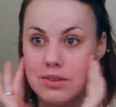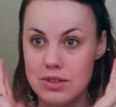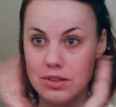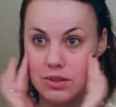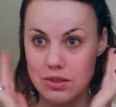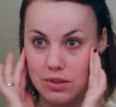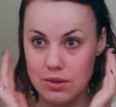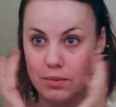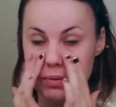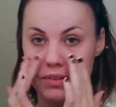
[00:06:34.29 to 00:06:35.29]

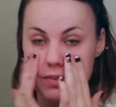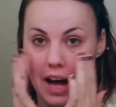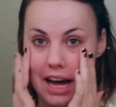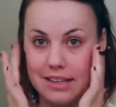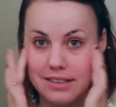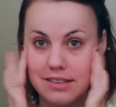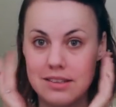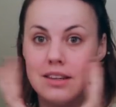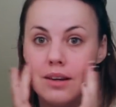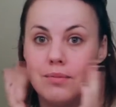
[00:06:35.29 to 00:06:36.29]
super fast.
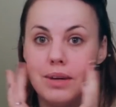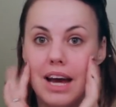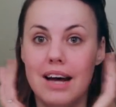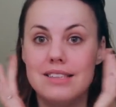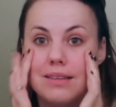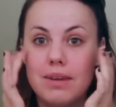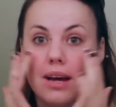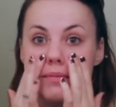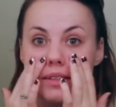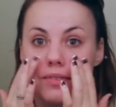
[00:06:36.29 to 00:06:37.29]
Yeah,
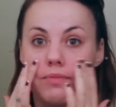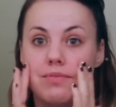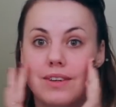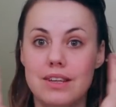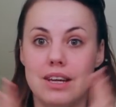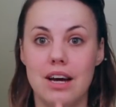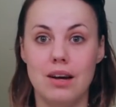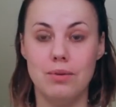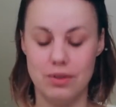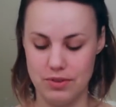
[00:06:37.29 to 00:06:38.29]
sometimes if I'm feeling it,
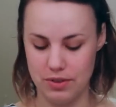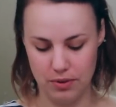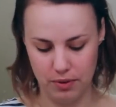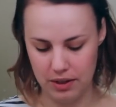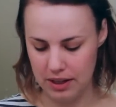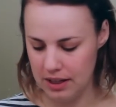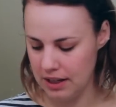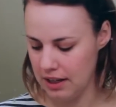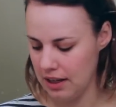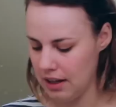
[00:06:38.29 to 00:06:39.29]
I will do
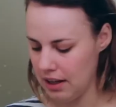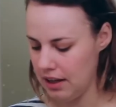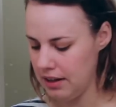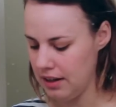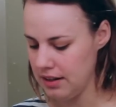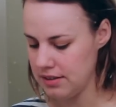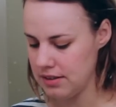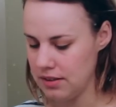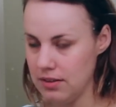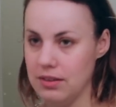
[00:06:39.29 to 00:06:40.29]
a
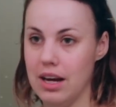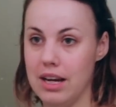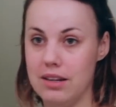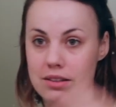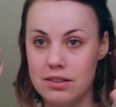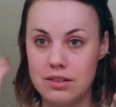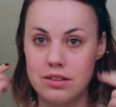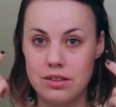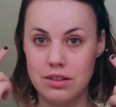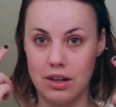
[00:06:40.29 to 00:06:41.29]
nice little light
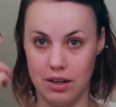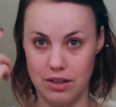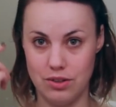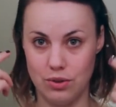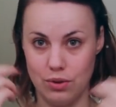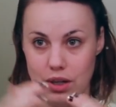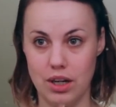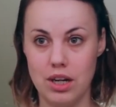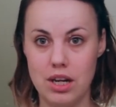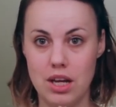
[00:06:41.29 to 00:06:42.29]

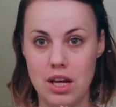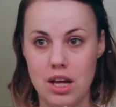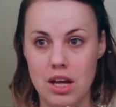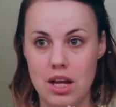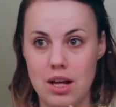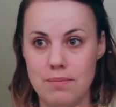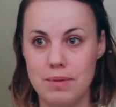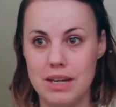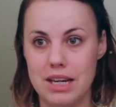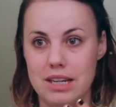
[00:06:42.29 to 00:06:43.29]
contour,
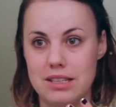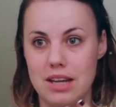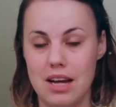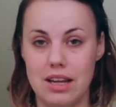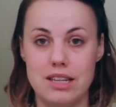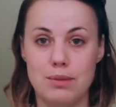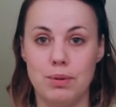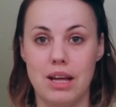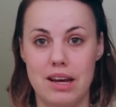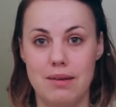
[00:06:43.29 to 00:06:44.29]
because I like to
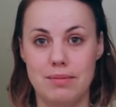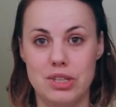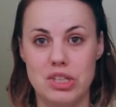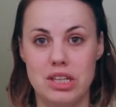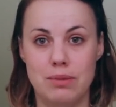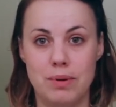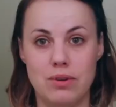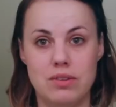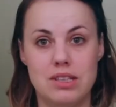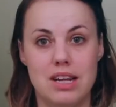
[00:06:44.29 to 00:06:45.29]
play up my
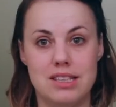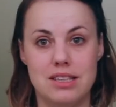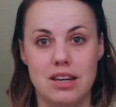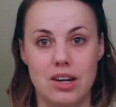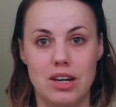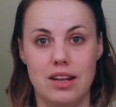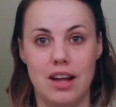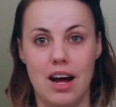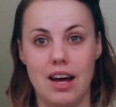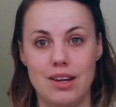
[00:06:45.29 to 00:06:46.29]
cheekbones. That's an area
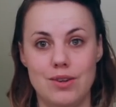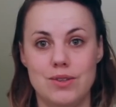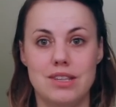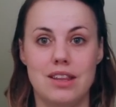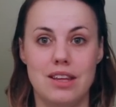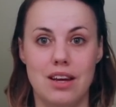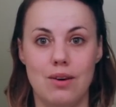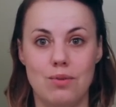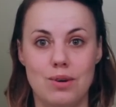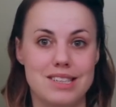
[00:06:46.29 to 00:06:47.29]
that I used to
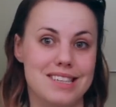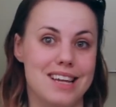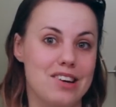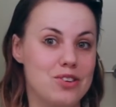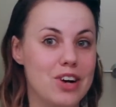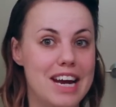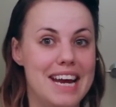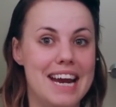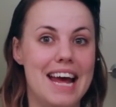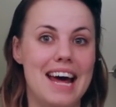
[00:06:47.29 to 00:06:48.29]
think wasn't that
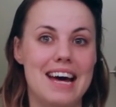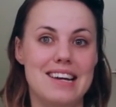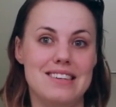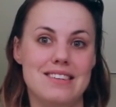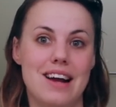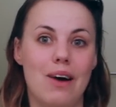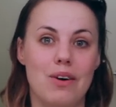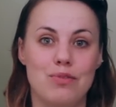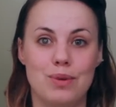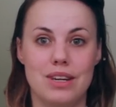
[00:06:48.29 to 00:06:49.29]
great, and now
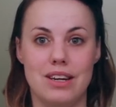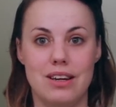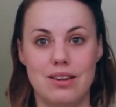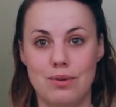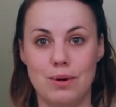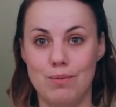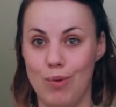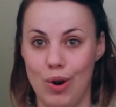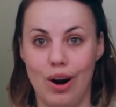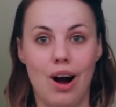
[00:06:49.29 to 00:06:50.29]
I've been getting a little bit
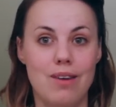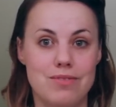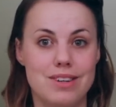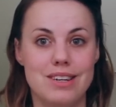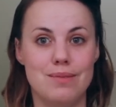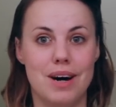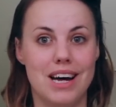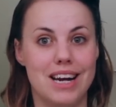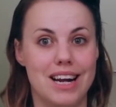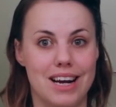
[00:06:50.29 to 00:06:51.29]
more confident
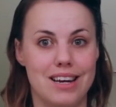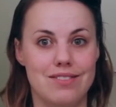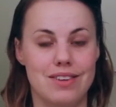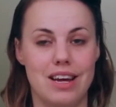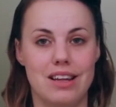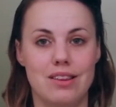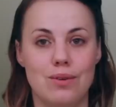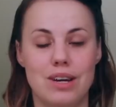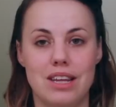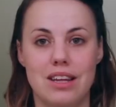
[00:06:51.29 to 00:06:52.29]
about it. I kind of like
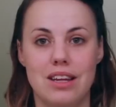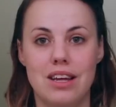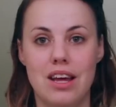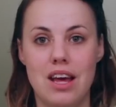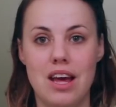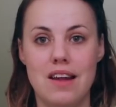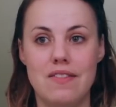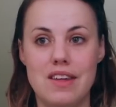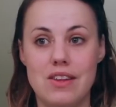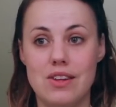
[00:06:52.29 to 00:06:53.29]
the way that
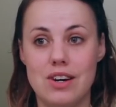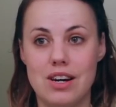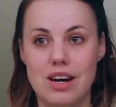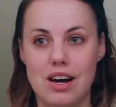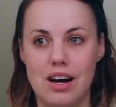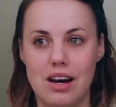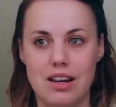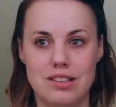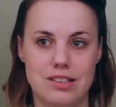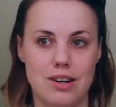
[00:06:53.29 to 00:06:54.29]
they look,
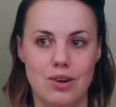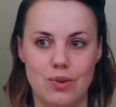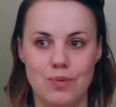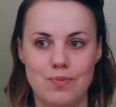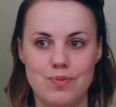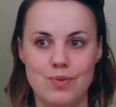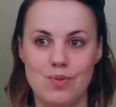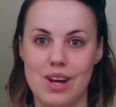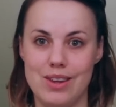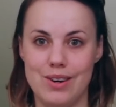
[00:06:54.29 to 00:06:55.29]
so
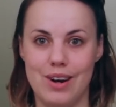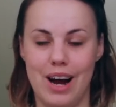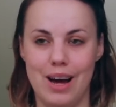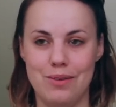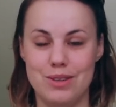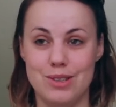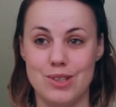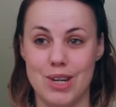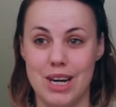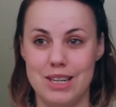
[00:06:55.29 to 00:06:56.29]
whether I was
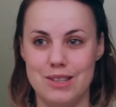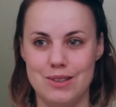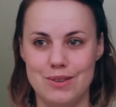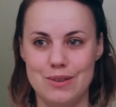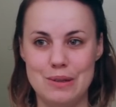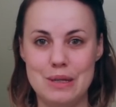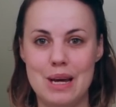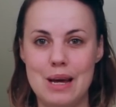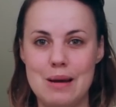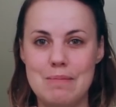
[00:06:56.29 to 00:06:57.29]
trying to
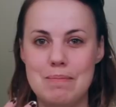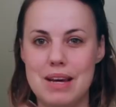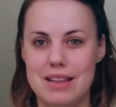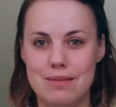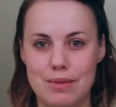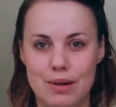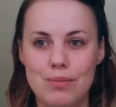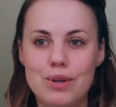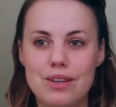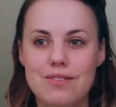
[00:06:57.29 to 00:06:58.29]
make them look
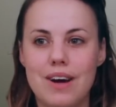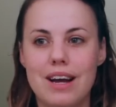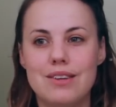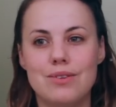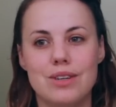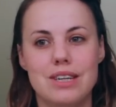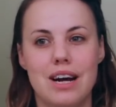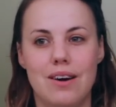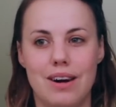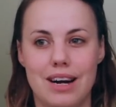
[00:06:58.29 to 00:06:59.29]
more defined or
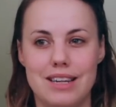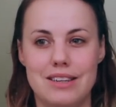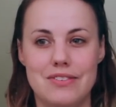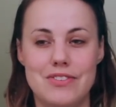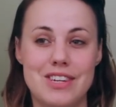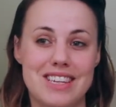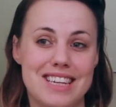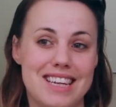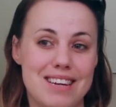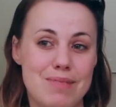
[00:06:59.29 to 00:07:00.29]
now kind of
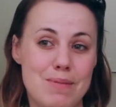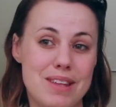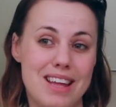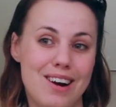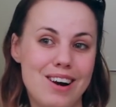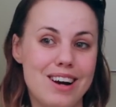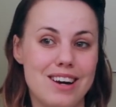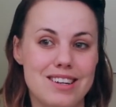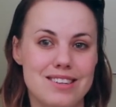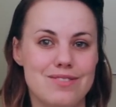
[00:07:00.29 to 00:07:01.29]
feeling like maybe they are
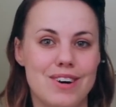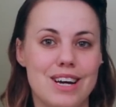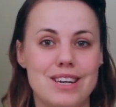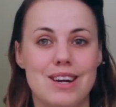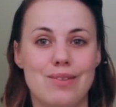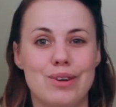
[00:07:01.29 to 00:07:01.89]
kind of defined and I